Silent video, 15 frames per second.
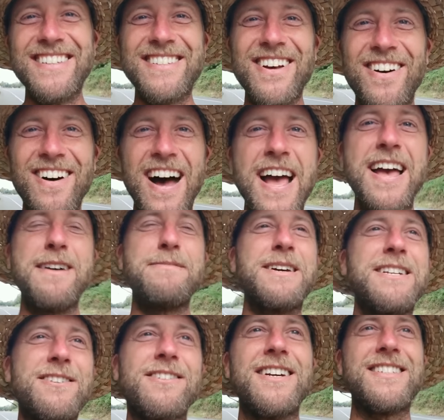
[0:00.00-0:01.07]
so I am
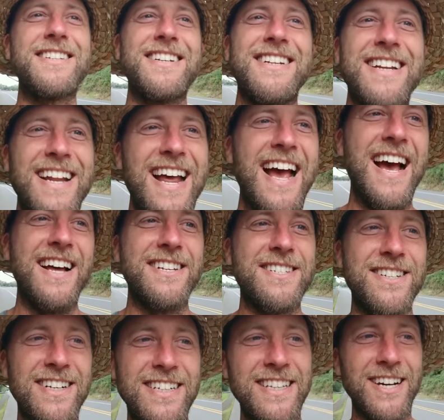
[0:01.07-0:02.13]
interested in
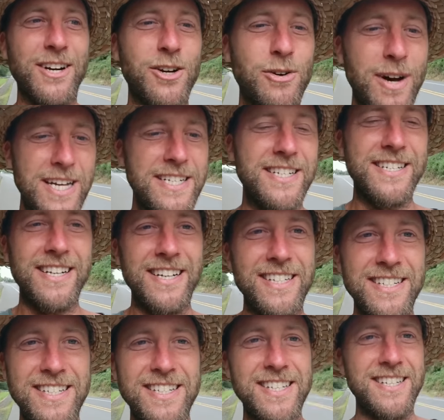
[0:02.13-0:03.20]
answering the
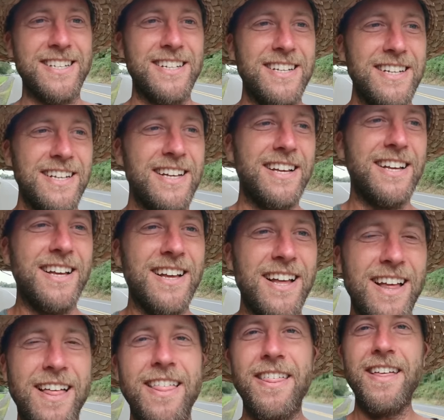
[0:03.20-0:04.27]
questions
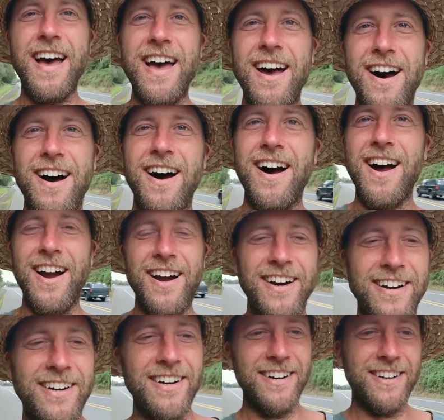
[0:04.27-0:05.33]
that
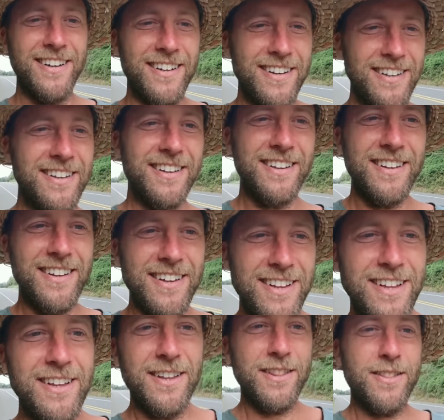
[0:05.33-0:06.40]
are
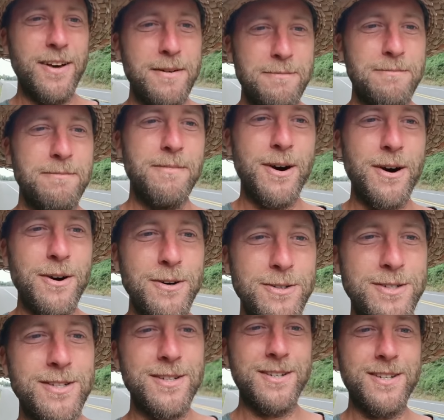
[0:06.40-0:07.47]
the
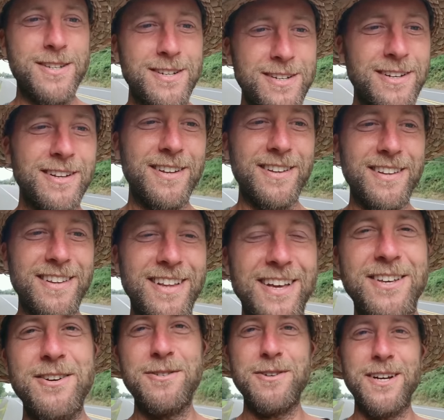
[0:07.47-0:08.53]
most
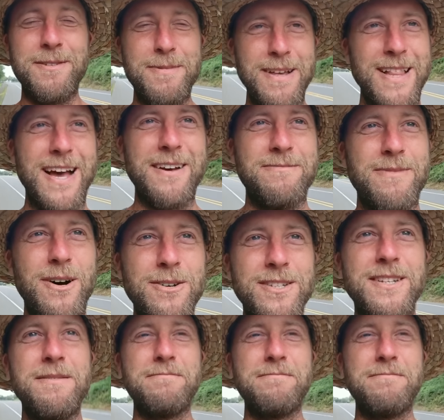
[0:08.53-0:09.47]
that you would be like most